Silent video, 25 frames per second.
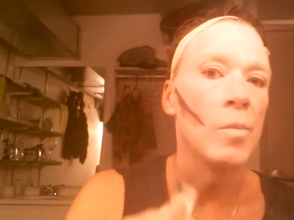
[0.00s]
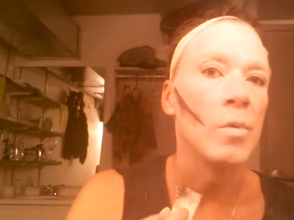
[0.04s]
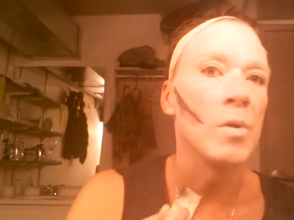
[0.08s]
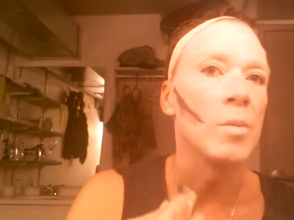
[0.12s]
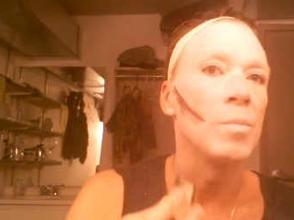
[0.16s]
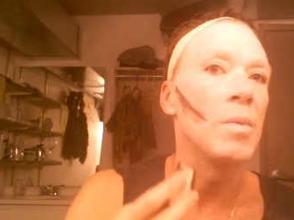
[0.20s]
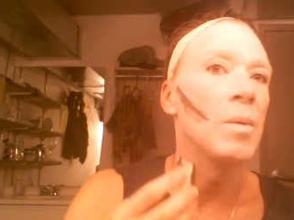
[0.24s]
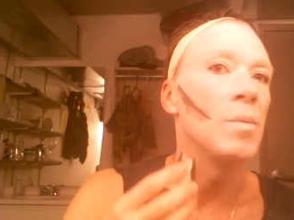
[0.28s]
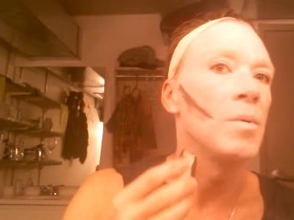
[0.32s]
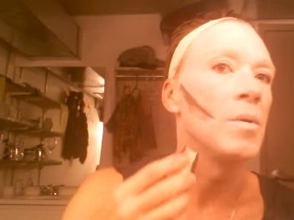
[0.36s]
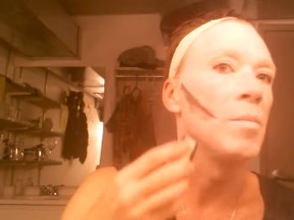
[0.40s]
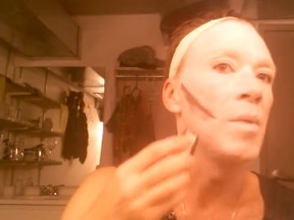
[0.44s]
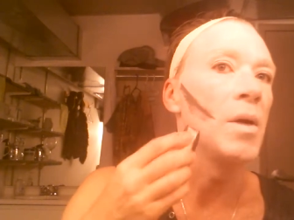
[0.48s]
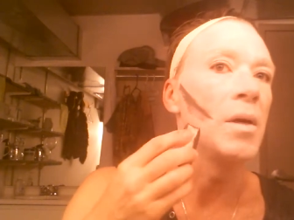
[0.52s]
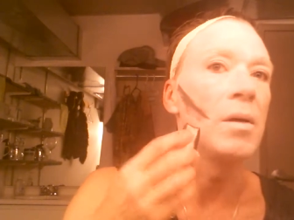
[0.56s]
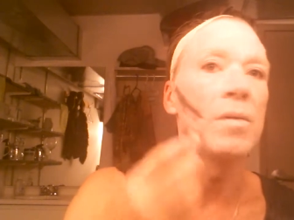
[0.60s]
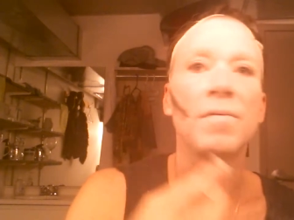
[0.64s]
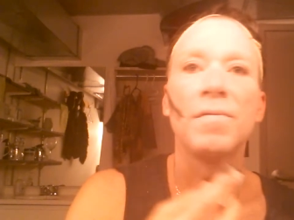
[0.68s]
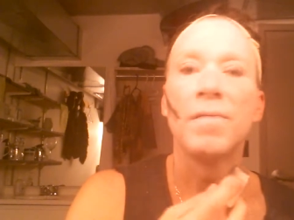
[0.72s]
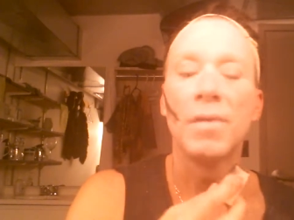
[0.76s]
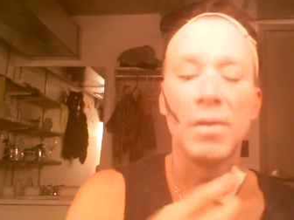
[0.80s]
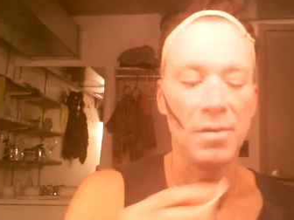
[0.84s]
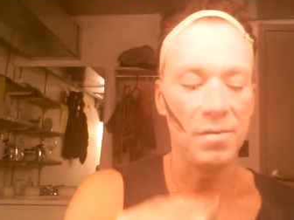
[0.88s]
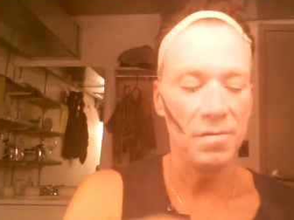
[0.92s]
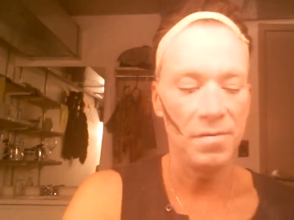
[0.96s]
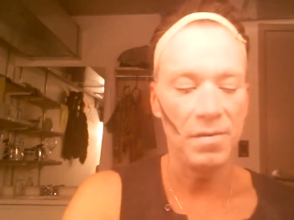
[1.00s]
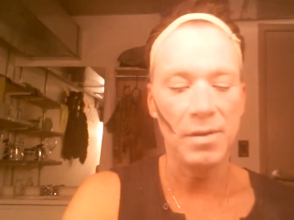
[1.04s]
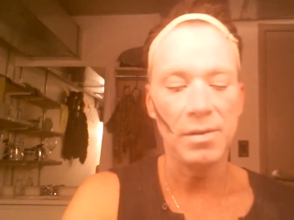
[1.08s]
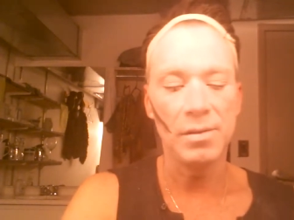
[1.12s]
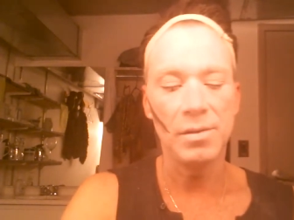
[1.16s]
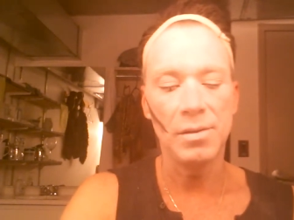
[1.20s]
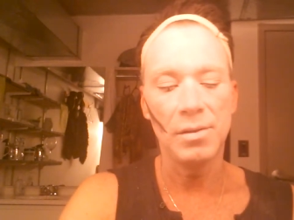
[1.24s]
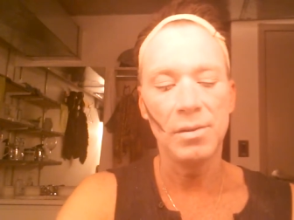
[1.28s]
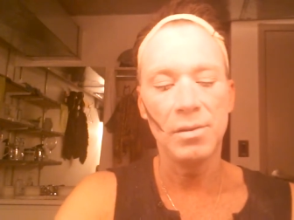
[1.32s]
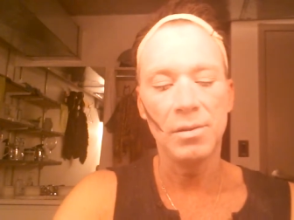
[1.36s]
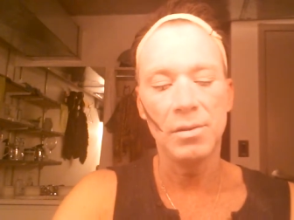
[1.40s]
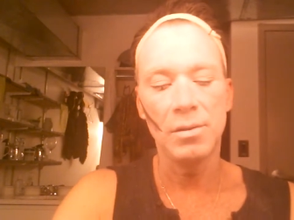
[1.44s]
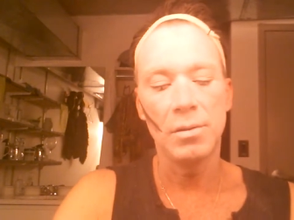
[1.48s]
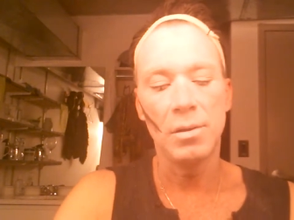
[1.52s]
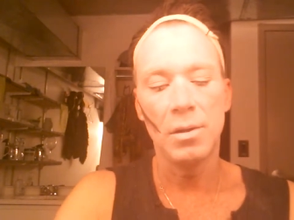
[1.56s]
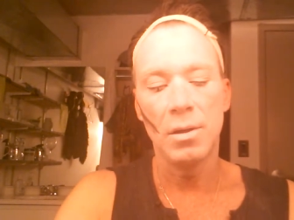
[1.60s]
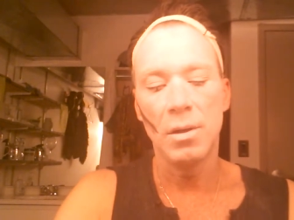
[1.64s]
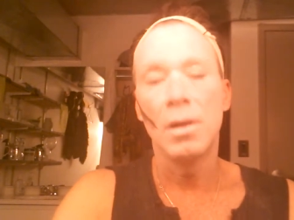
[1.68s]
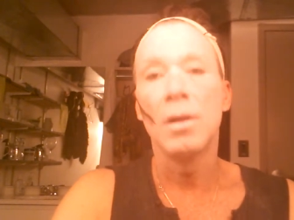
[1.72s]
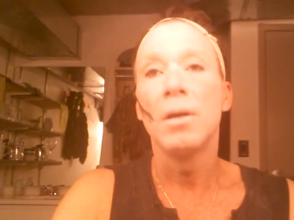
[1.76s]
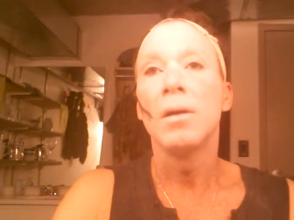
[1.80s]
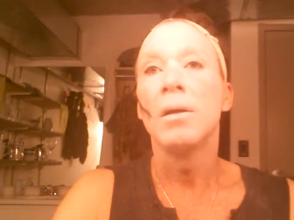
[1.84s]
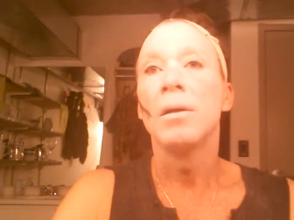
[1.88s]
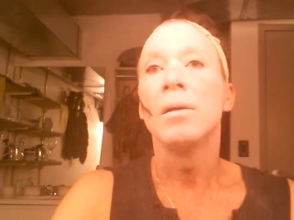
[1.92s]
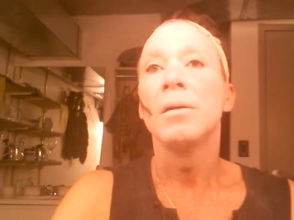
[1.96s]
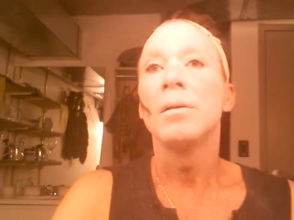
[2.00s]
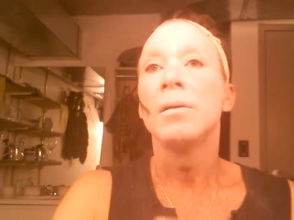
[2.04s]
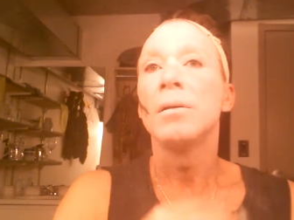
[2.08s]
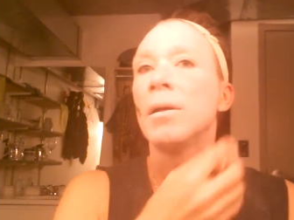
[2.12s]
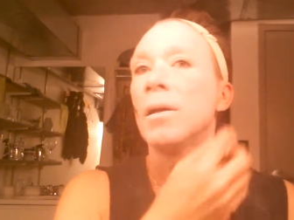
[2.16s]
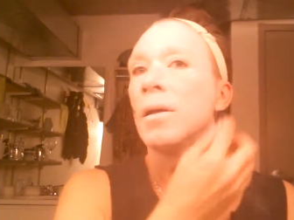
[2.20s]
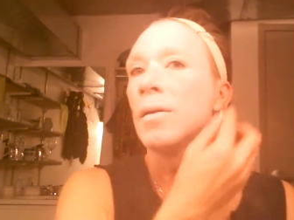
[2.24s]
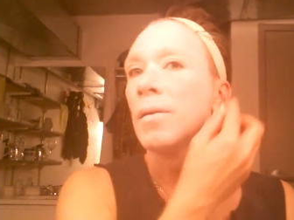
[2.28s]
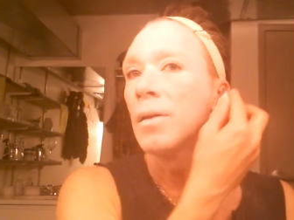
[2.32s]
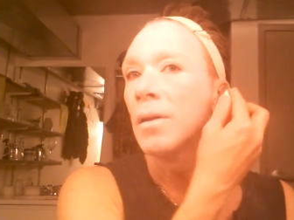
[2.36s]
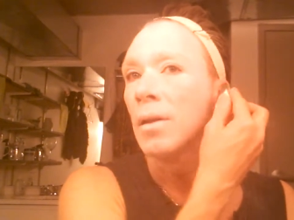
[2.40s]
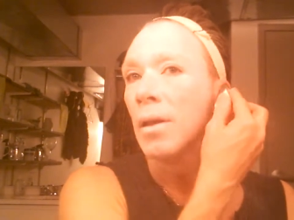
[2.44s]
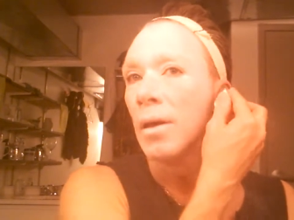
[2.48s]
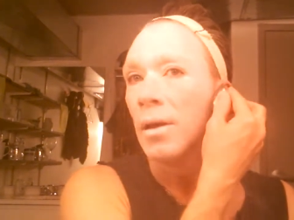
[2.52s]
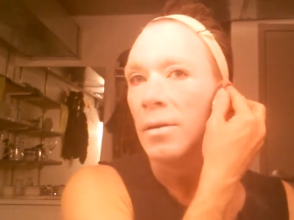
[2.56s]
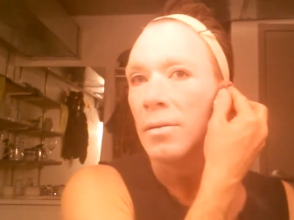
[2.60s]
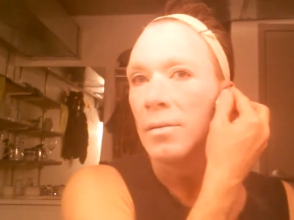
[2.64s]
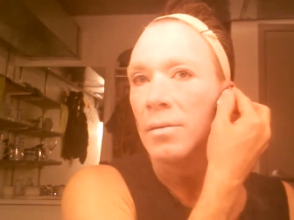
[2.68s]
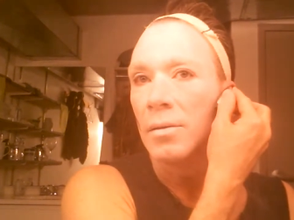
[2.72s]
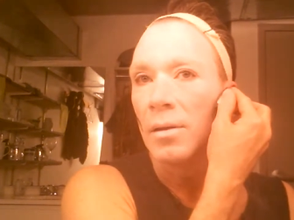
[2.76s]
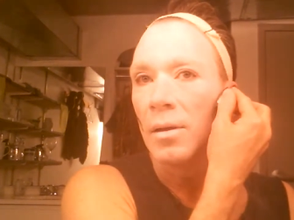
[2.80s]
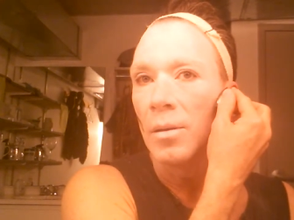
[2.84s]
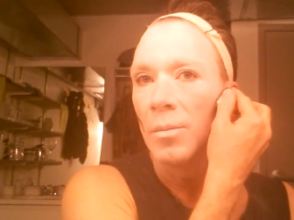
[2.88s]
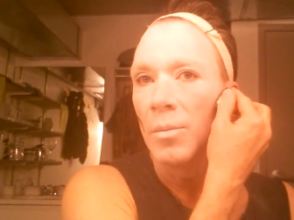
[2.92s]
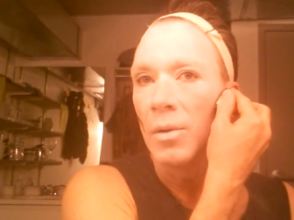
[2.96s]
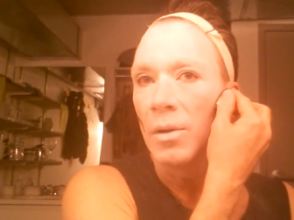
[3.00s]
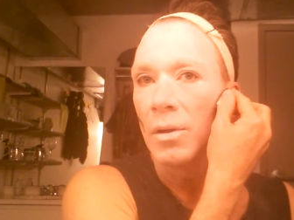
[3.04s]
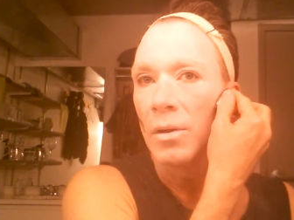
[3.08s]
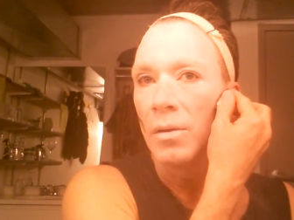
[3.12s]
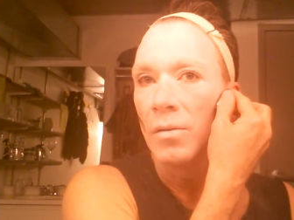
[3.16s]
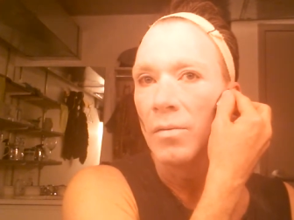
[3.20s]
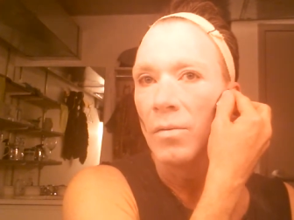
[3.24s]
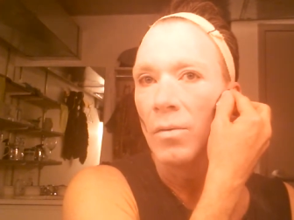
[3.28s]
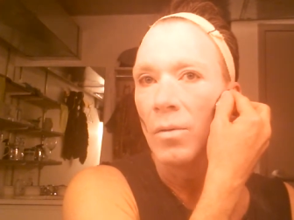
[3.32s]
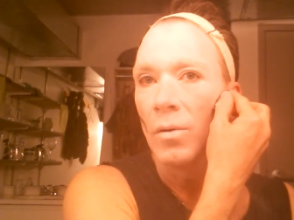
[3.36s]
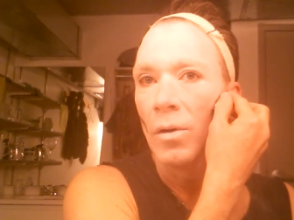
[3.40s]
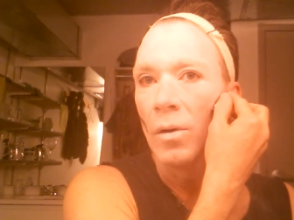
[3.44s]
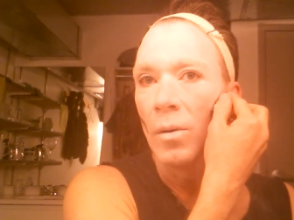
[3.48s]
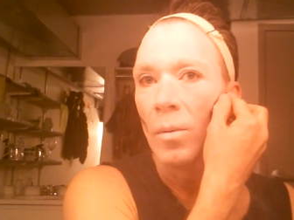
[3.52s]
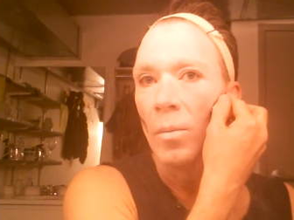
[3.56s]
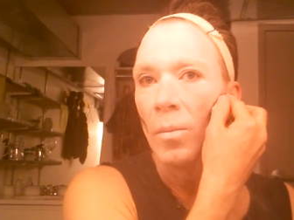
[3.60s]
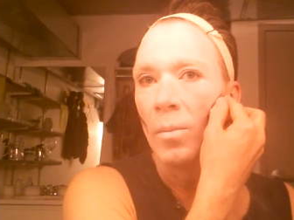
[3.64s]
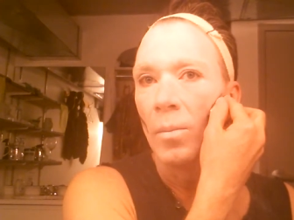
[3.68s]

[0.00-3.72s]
Sometimes I make funny faces to get the lines that I'm looking for.